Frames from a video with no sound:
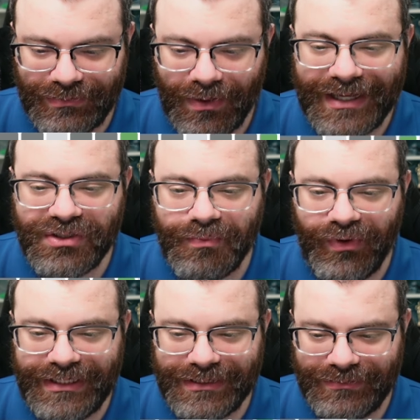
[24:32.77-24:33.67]
Well, I can do
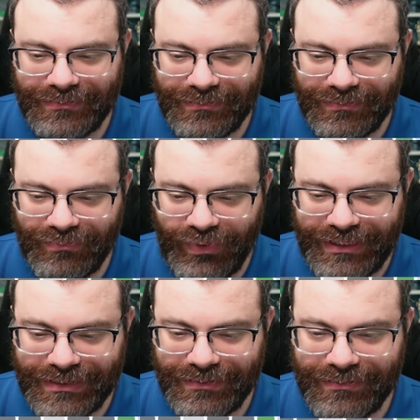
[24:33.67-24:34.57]
point.
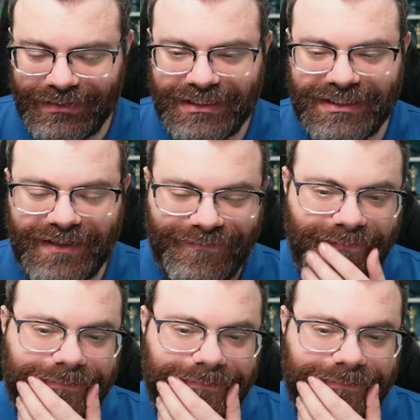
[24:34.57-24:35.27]
Point. That's safe.